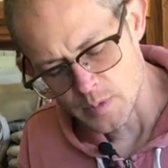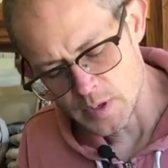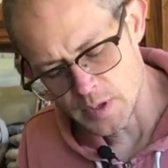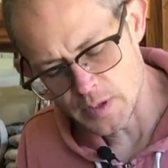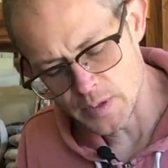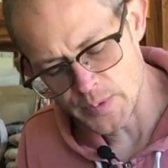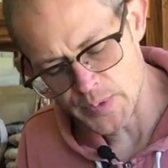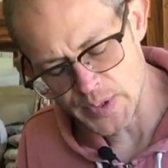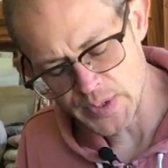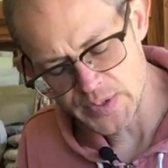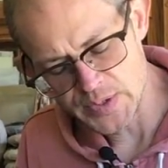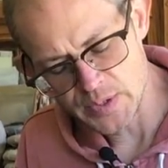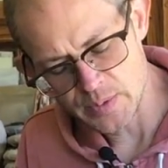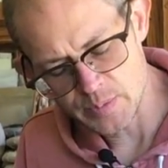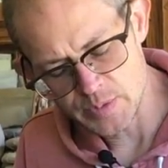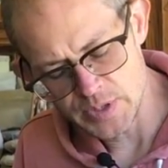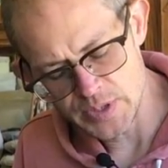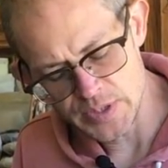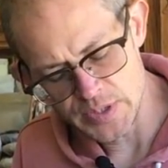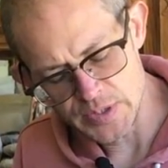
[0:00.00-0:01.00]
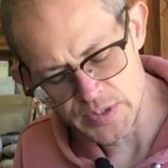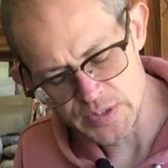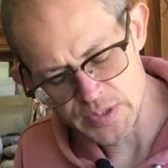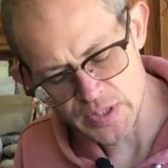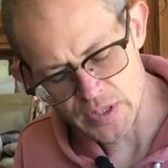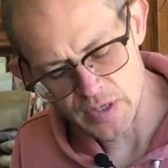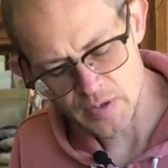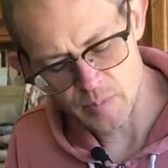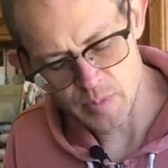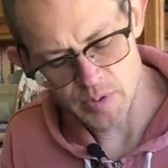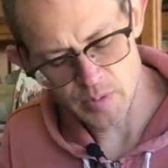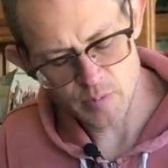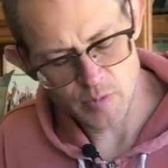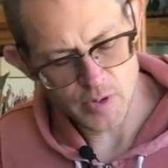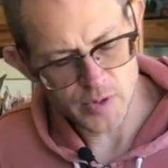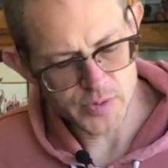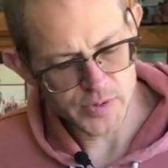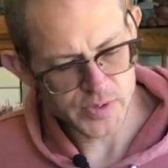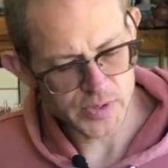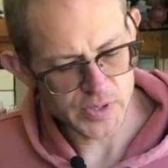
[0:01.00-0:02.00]
know, like some teas that have been
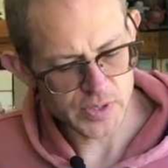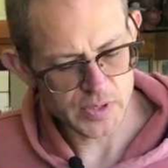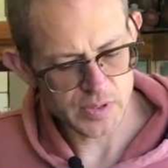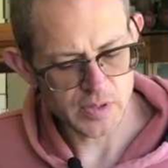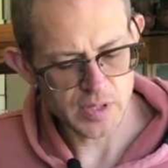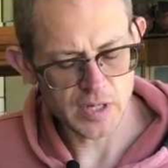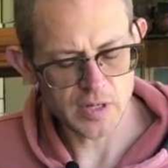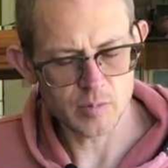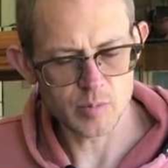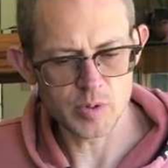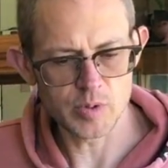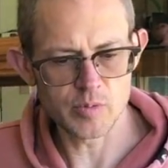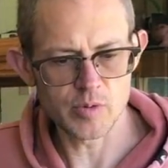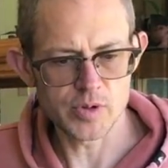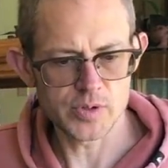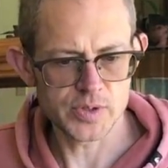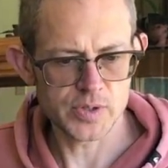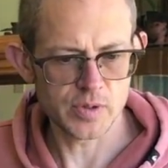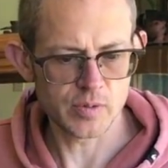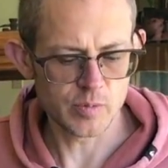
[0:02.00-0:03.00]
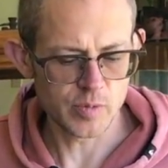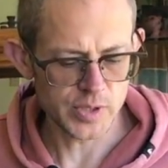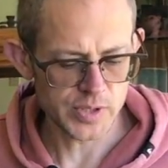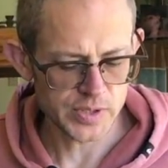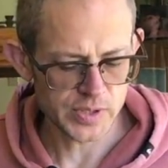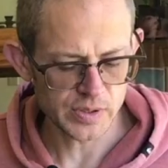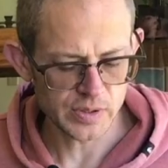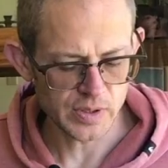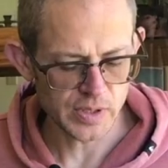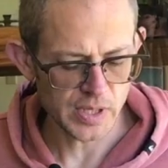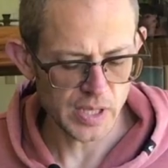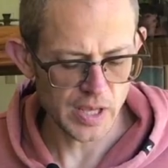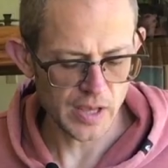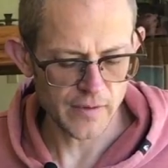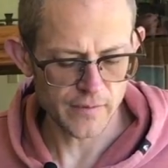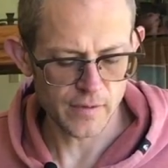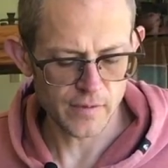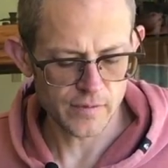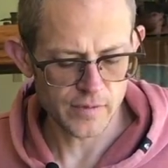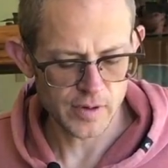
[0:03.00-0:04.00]
roasted and have been roasted recently
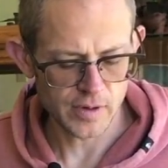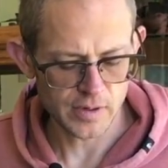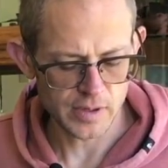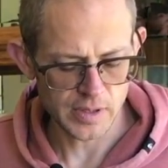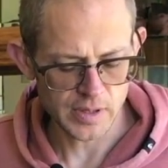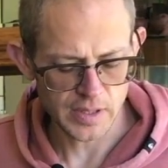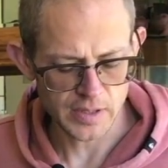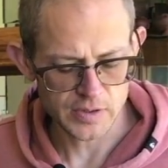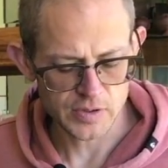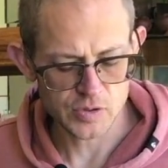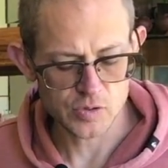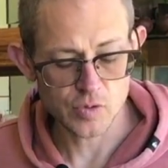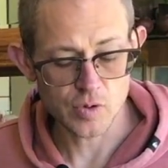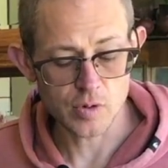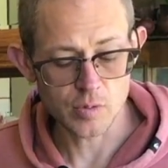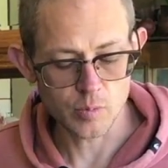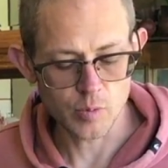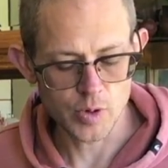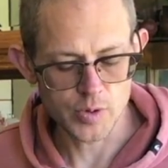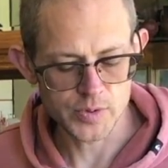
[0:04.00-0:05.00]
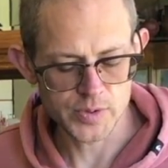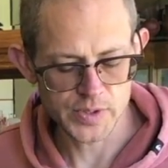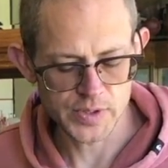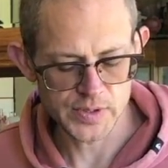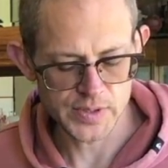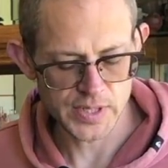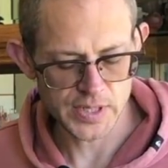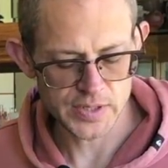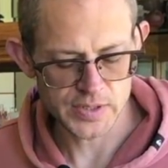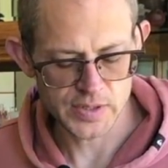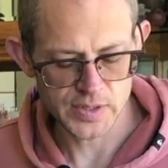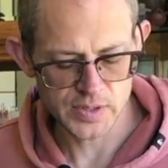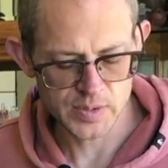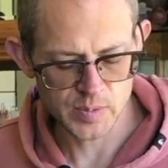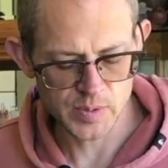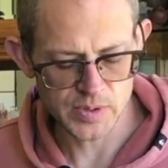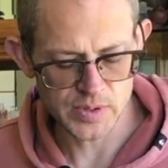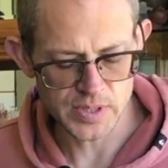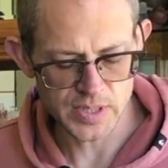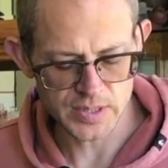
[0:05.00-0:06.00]
have a very like strong roasted taste. This
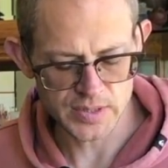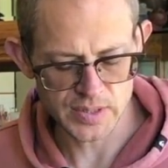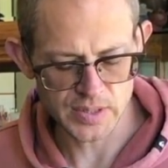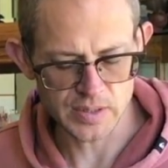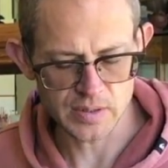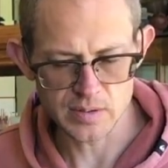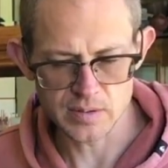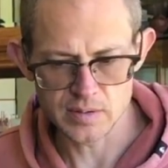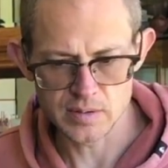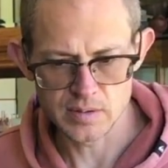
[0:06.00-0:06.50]
one doesn't.